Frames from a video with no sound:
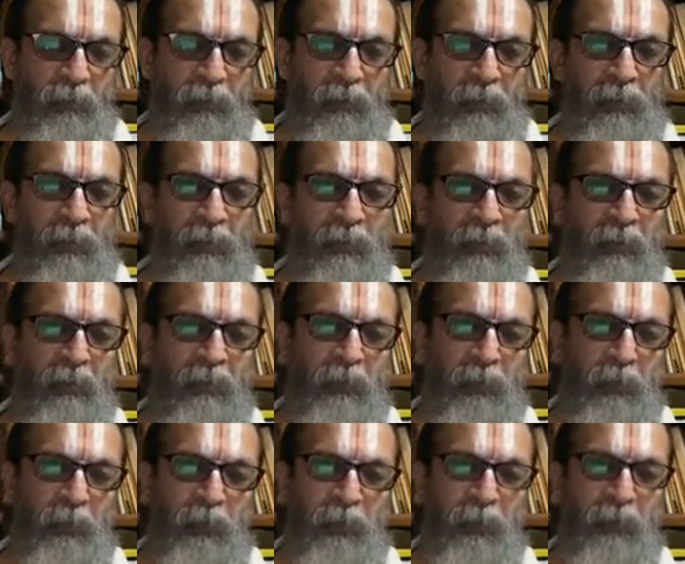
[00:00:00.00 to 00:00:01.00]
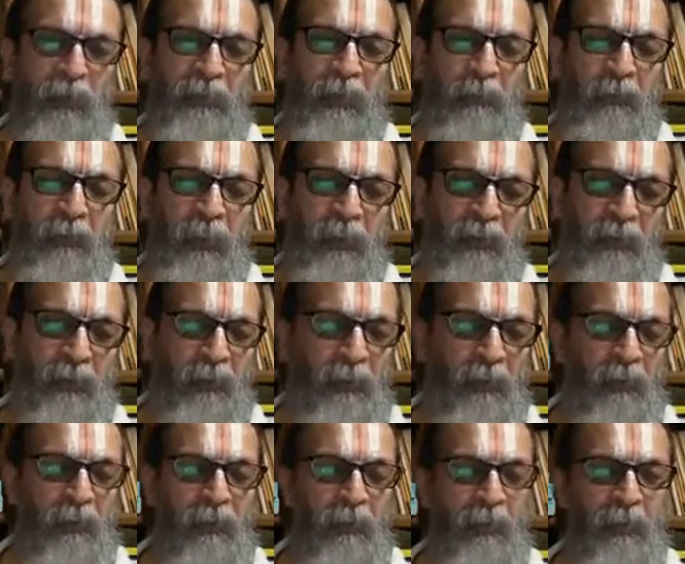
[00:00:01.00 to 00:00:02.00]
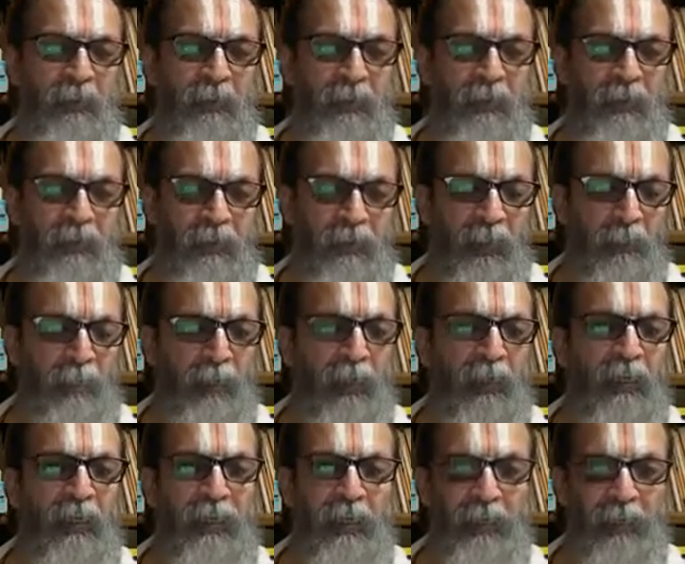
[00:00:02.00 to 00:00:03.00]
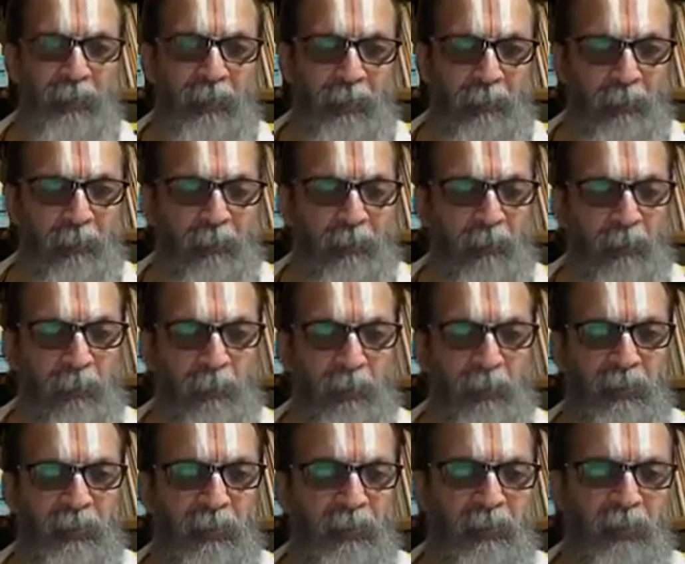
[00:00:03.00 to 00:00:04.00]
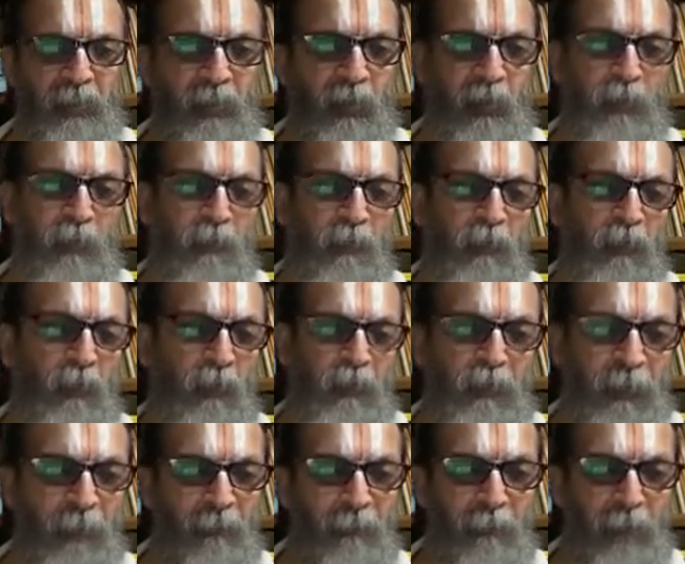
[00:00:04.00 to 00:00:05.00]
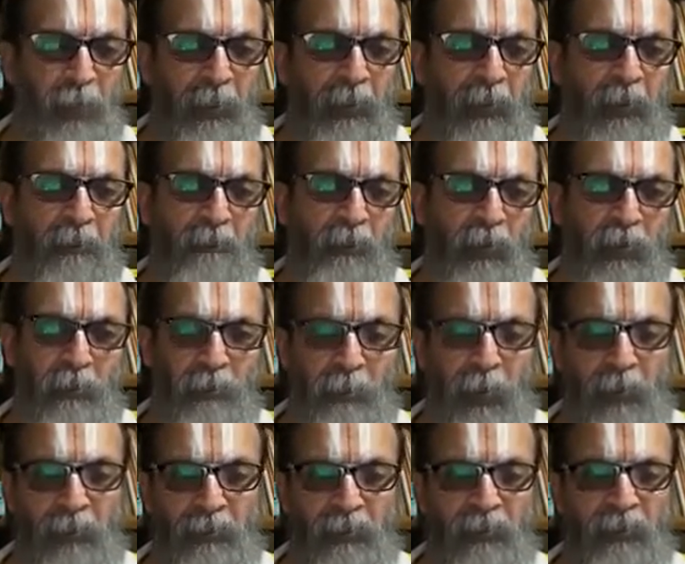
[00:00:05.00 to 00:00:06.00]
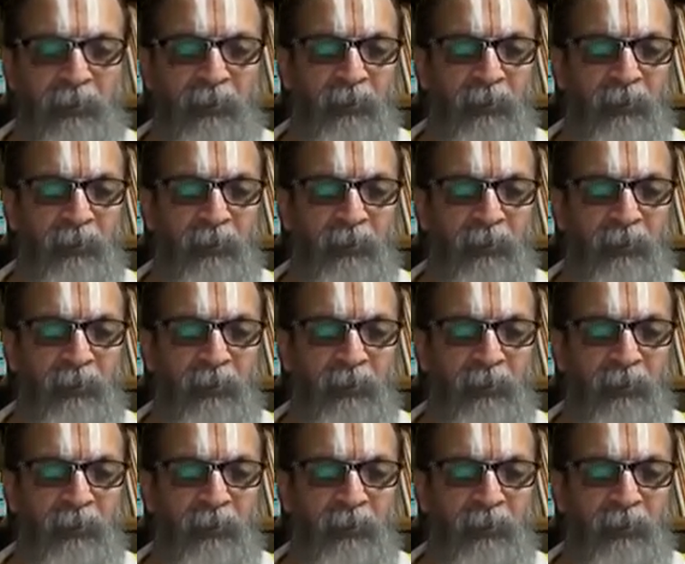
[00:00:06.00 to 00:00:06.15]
When I keep saying something is eternal and I keep declaring some statements, it's not self-made. I have not made this.